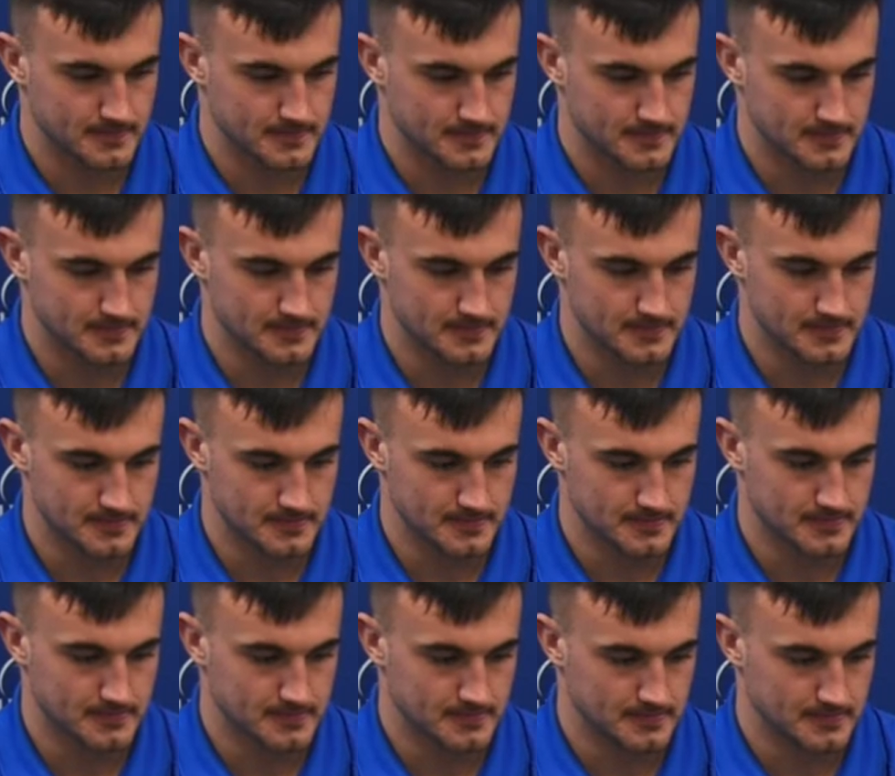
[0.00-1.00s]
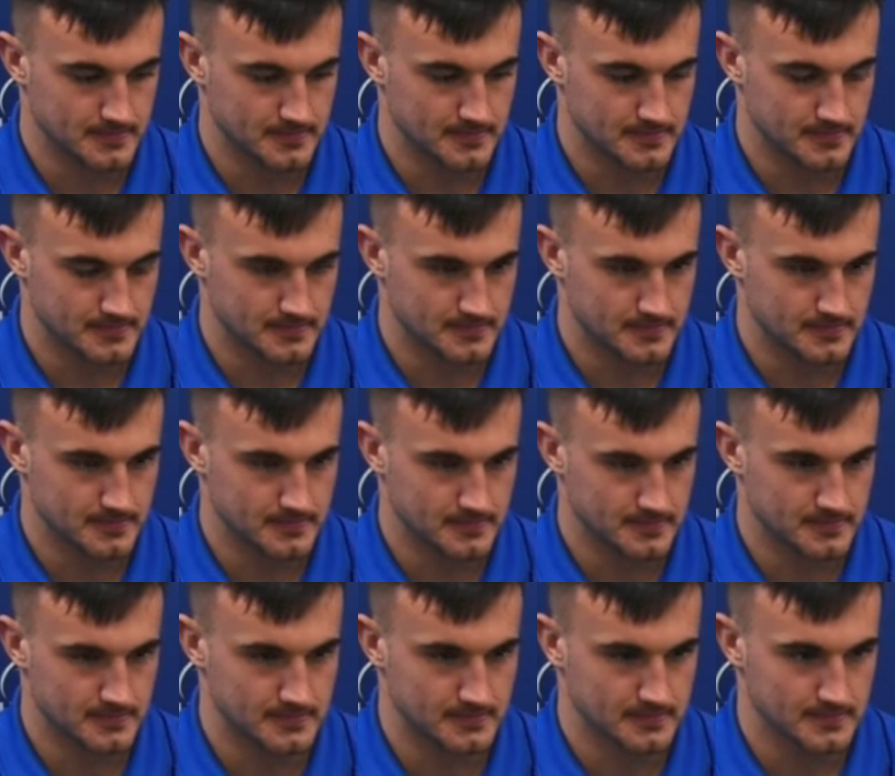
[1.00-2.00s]

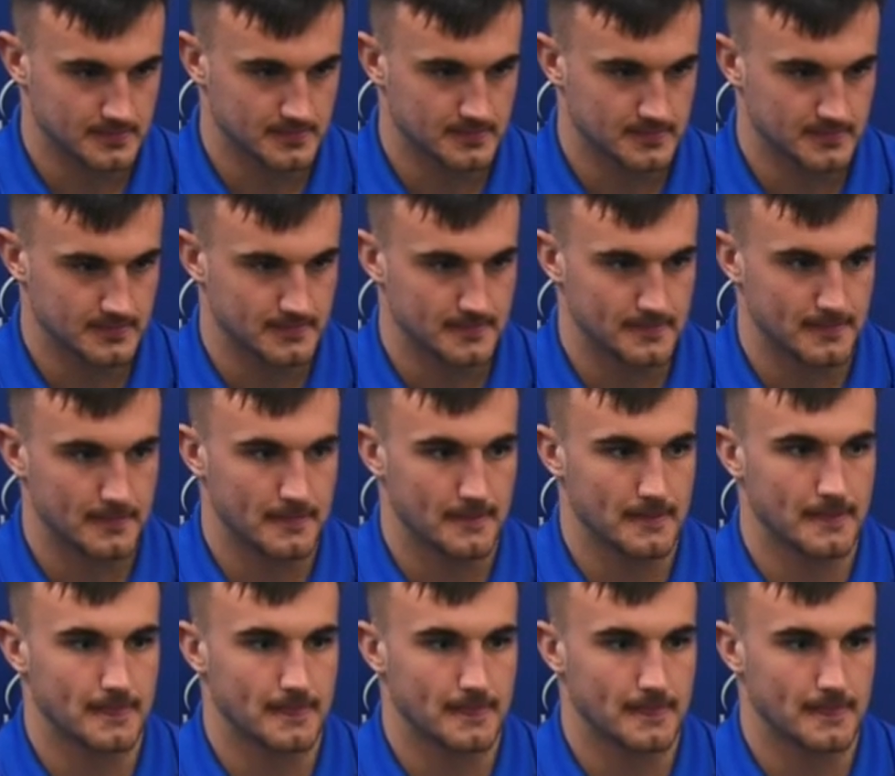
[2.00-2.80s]
This person isn't speaking.